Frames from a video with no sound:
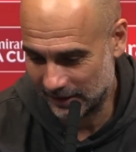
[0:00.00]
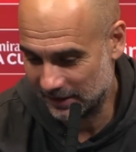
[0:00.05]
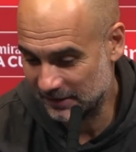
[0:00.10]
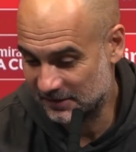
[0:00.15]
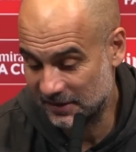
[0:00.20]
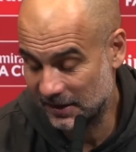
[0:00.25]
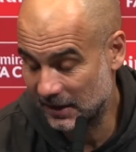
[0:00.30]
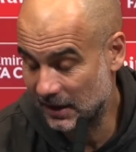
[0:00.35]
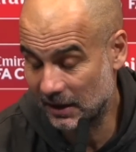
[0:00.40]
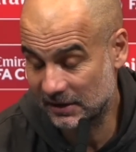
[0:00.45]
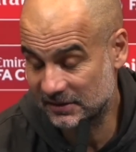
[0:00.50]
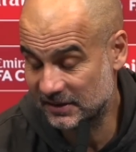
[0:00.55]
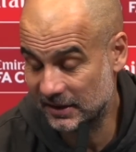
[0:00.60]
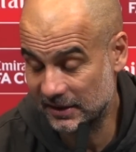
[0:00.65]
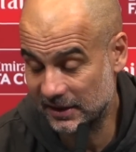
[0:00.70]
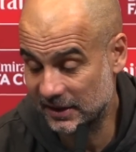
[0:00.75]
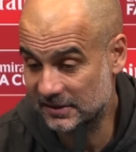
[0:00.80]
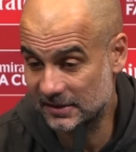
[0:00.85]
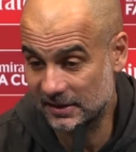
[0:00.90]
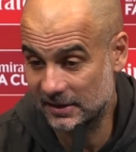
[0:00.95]
Still, I
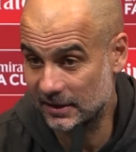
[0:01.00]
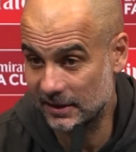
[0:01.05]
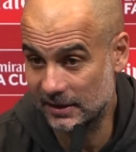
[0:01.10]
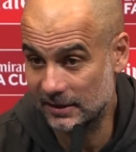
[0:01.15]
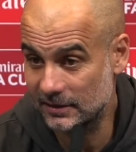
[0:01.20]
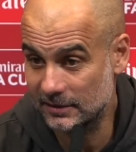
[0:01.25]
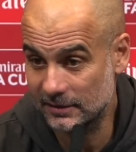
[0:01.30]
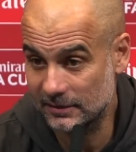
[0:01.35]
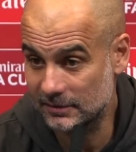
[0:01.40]
said yesterday,